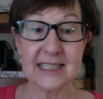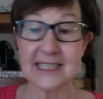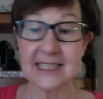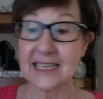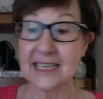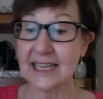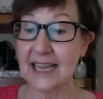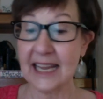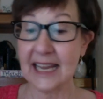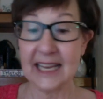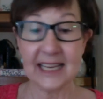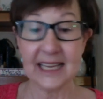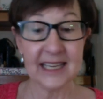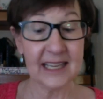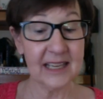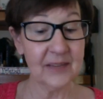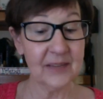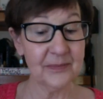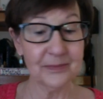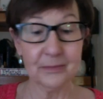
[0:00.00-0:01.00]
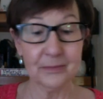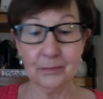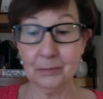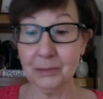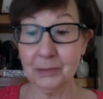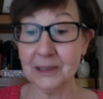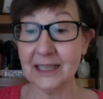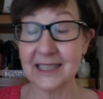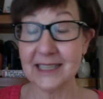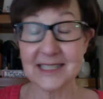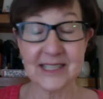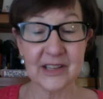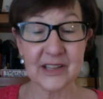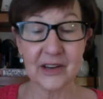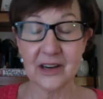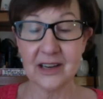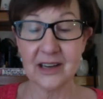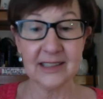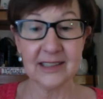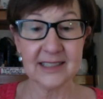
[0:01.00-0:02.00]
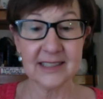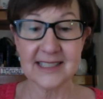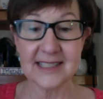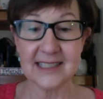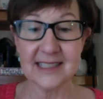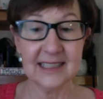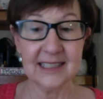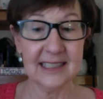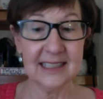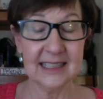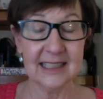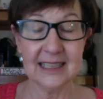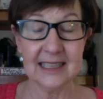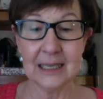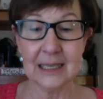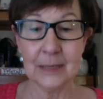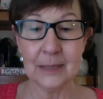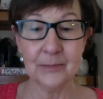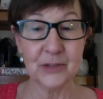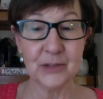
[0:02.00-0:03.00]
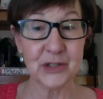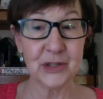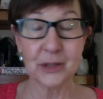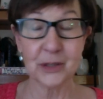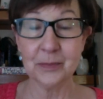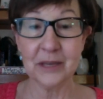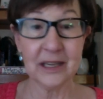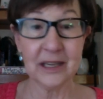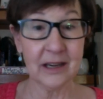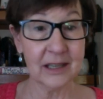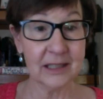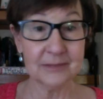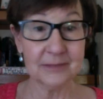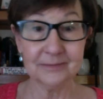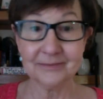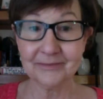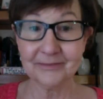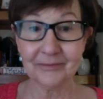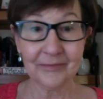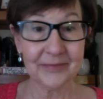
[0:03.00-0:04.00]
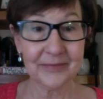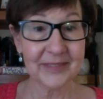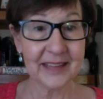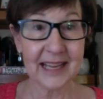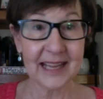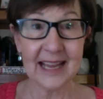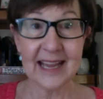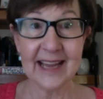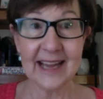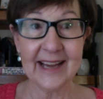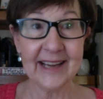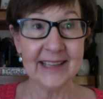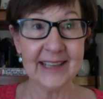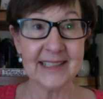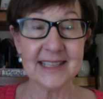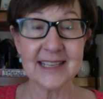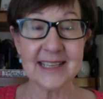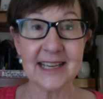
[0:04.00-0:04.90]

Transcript: Takeda, bless their hearts, took me on, and